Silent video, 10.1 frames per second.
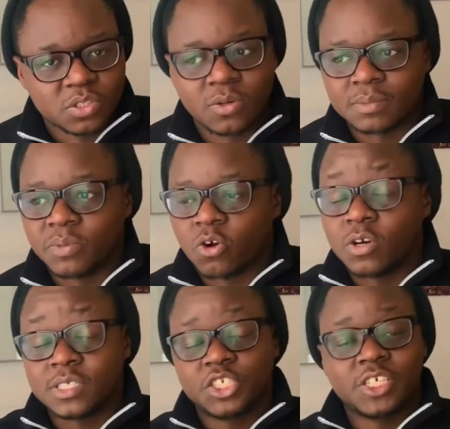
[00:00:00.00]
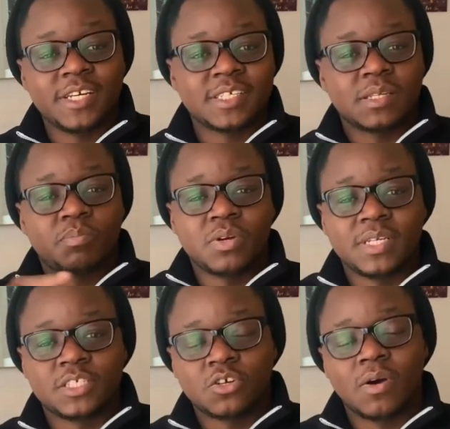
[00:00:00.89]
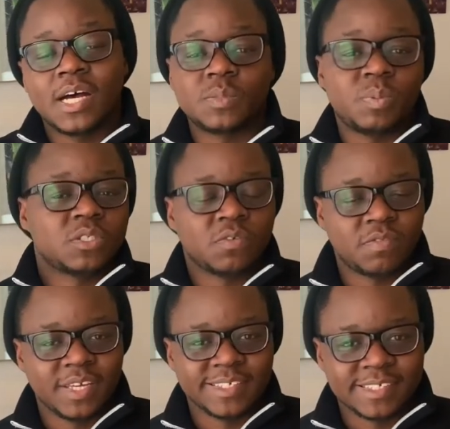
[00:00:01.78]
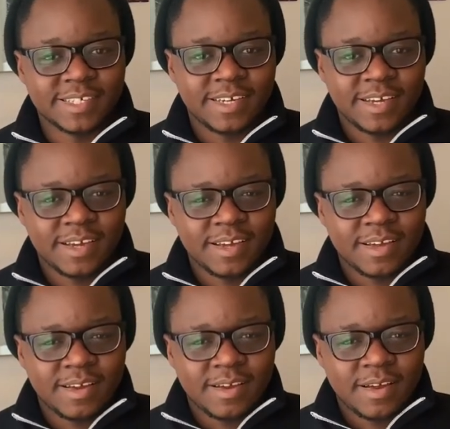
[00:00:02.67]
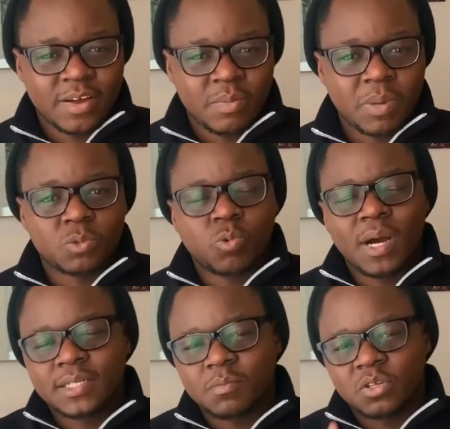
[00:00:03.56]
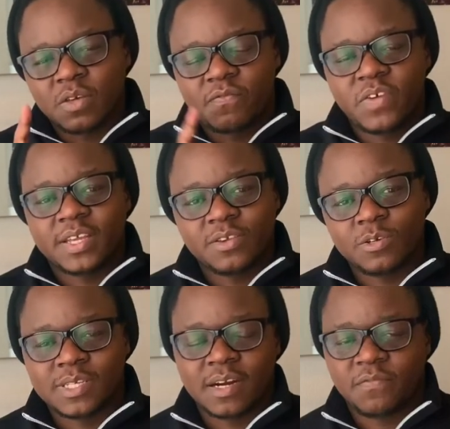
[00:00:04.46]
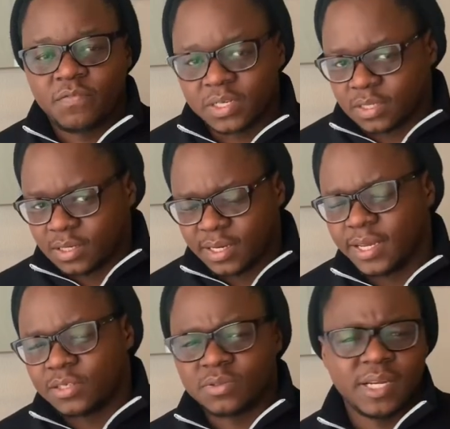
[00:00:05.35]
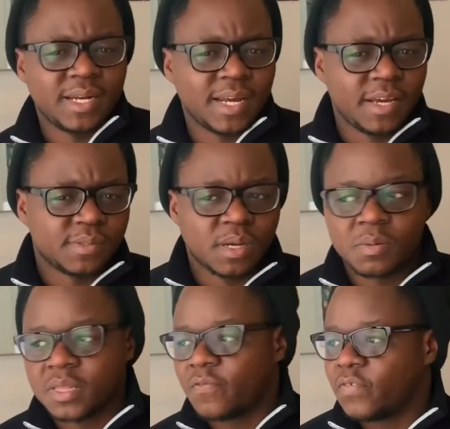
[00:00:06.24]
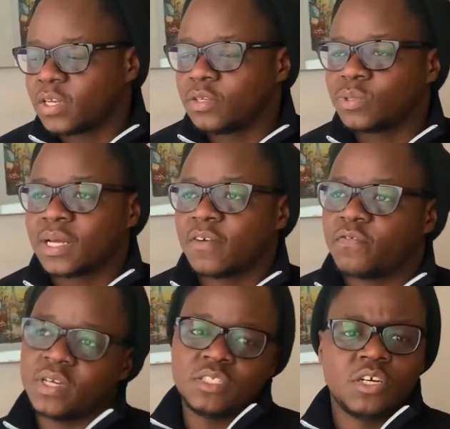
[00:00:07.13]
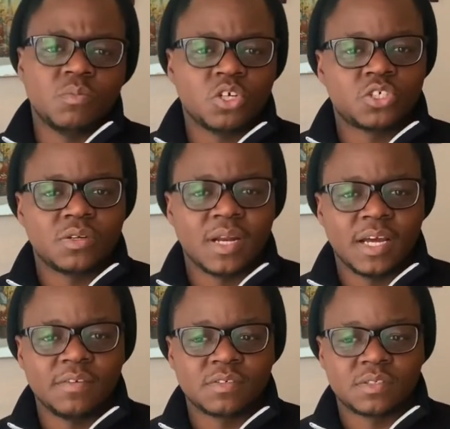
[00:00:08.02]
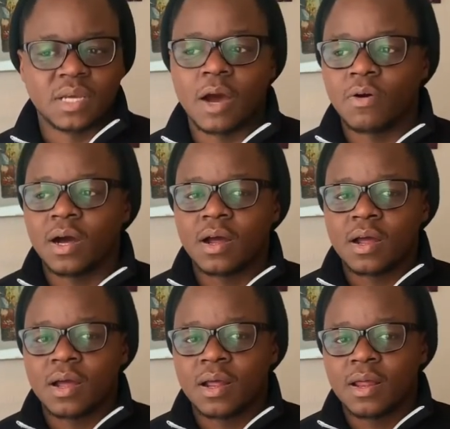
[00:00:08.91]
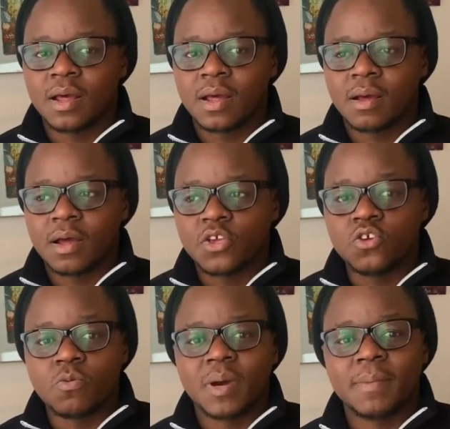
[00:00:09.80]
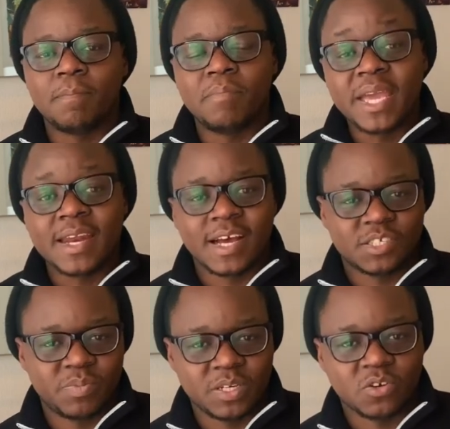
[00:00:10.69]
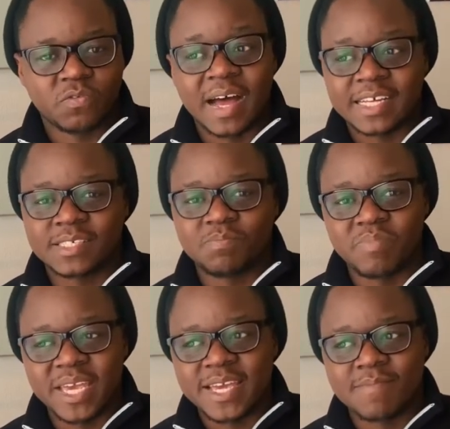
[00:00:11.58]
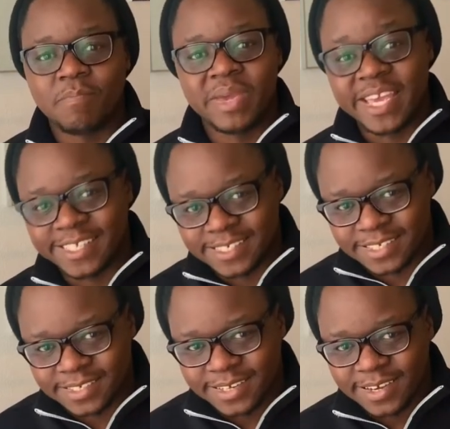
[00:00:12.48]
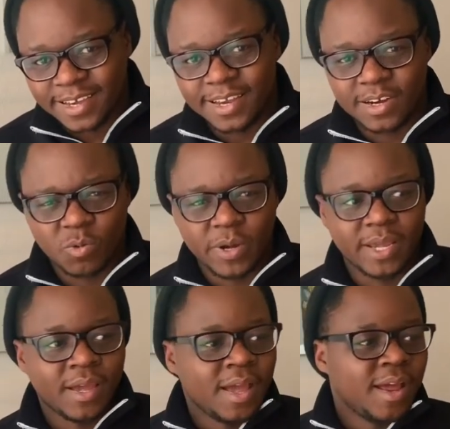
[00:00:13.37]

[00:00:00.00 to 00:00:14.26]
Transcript: the sort, because it changes the political aspect of things. But what about the fake news that affect our day-to-day lives? How are the fake news that affect our emotional lives? Our human being aspect of us being beings, in a way.